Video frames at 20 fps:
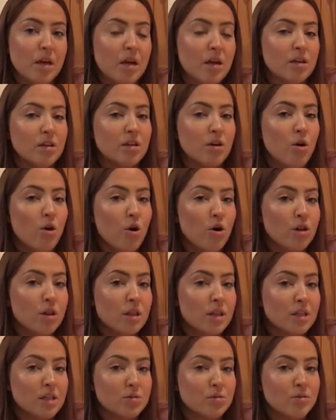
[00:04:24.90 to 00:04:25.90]
Now all the
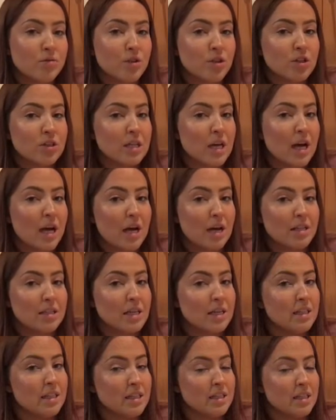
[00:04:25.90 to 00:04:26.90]
things we've looked at
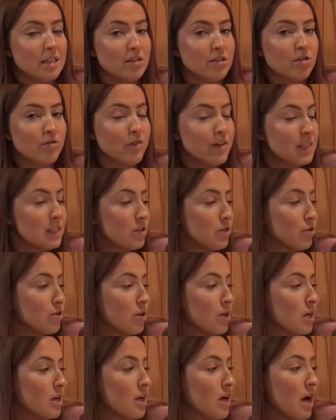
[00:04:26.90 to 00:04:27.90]
in this little video
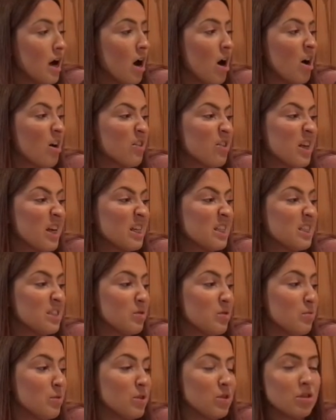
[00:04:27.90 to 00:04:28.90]
are things
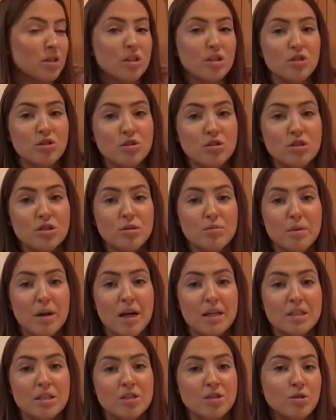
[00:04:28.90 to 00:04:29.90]
that we can use to
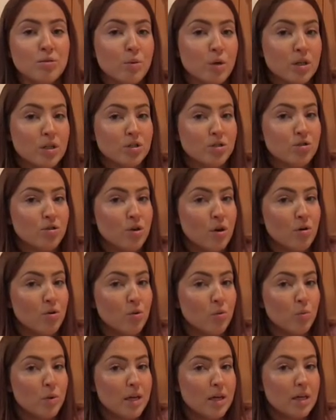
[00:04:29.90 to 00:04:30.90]
practice our words throughout the
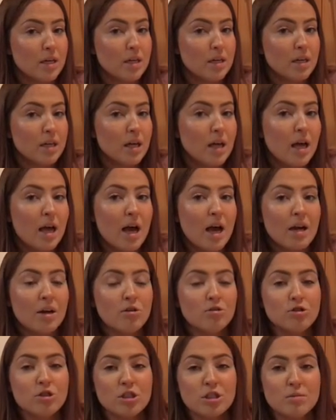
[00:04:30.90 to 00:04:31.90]
week, and
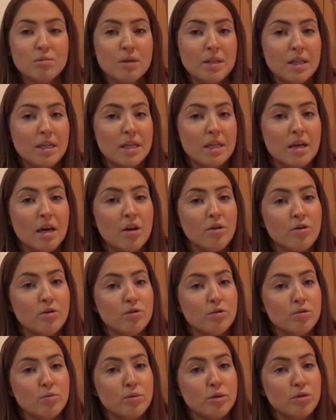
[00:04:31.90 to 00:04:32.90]
it'll just be like how
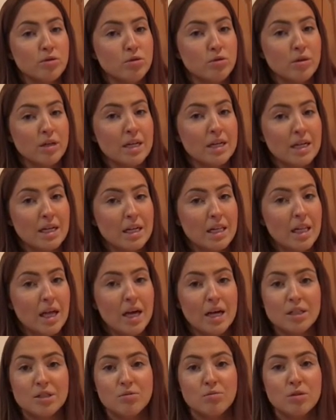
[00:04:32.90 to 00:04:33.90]
you would do it in
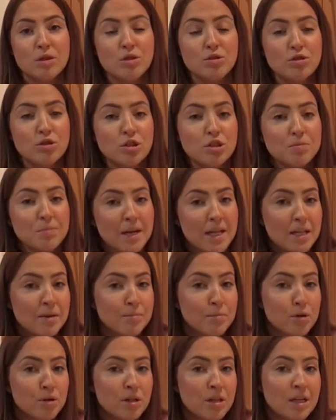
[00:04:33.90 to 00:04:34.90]
class. We use our spelling
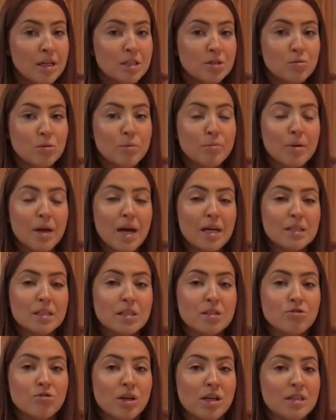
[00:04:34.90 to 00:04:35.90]
booklets, we
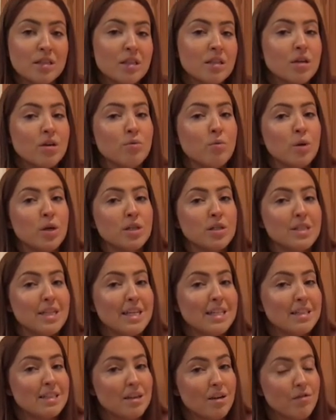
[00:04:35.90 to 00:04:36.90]
practice writing our words
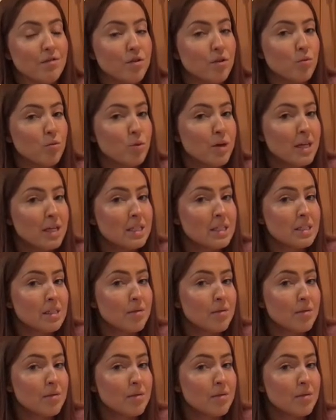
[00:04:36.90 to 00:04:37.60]
in different ways,